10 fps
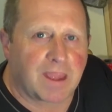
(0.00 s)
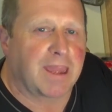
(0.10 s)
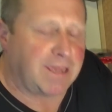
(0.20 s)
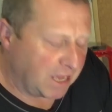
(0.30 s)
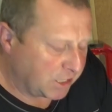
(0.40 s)

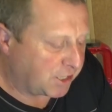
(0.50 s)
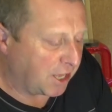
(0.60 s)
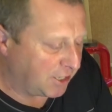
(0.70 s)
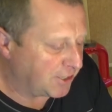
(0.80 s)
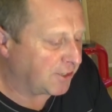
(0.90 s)
Yes,
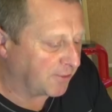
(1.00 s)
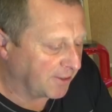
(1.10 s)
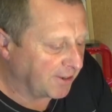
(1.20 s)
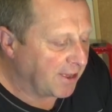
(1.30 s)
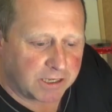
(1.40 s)
they do.
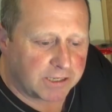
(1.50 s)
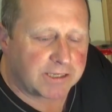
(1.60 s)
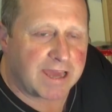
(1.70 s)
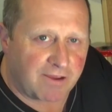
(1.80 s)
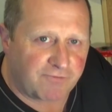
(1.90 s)

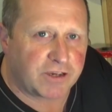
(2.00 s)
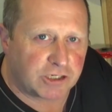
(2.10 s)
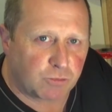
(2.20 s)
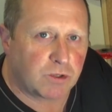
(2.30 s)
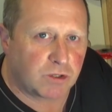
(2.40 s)

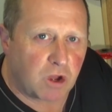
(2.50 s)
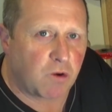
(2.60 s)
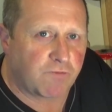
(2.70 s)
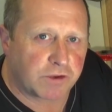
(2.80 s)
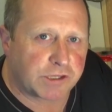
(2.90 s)
Catfish will
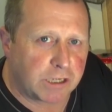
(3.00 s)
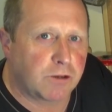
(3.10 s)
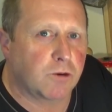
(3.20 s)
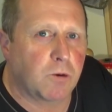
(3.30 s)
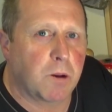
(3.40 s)
go for
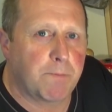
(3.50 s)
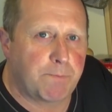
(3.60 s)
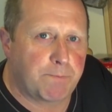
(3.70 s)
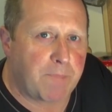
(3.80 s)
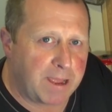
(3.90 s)
single
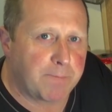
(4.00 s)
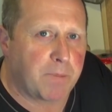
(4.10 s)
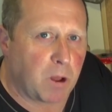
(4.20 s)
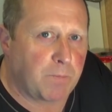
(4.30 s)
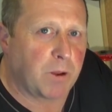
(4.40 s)
bait
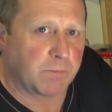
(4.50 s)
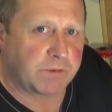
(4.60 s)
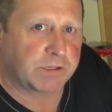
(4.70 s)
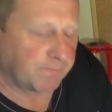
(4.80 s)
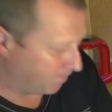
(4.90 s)

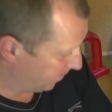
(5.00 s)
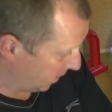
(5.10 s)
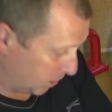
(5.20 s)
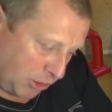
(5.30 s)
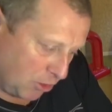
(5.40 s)
pop-ups.
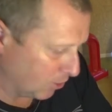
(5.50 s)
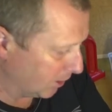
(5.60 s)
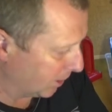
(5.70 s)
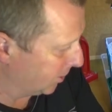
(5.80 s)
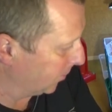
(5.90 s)
They
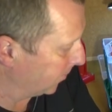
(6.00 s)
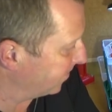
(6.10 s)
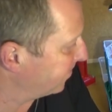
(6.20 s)
certainly do.